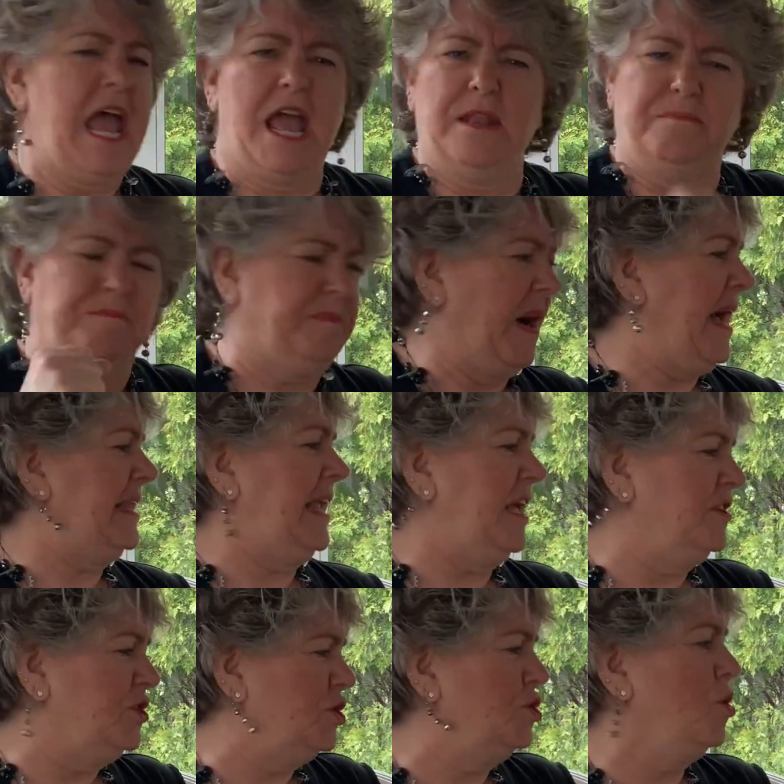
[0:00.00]
and butt
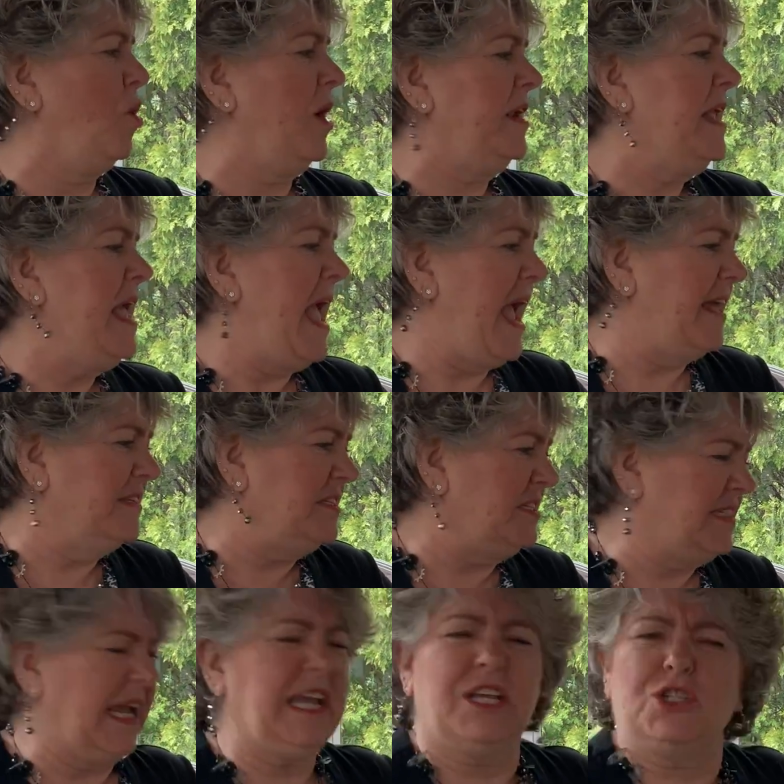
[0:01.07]
and snort and
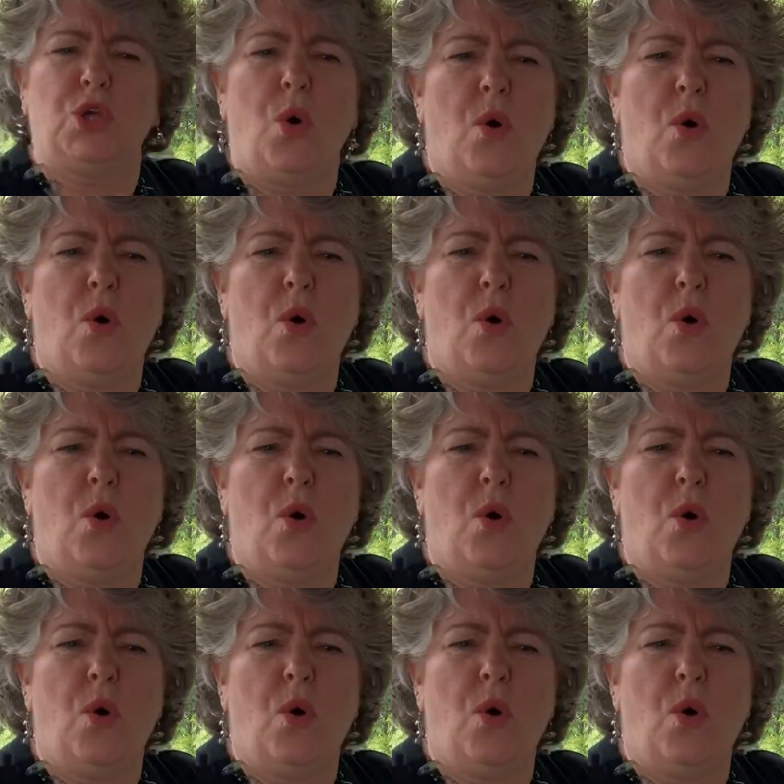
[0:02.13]
stick his